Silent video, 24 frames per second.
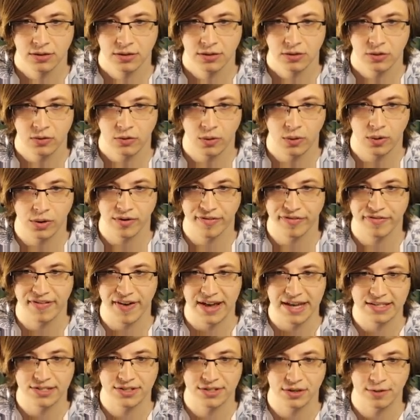Or
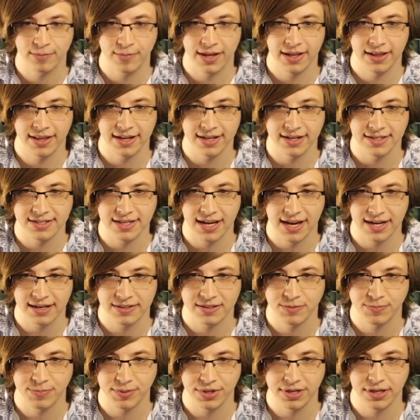faster melee attack
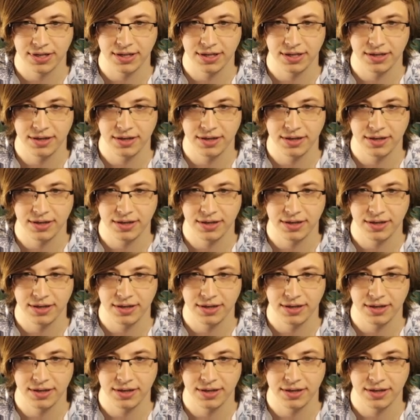speed.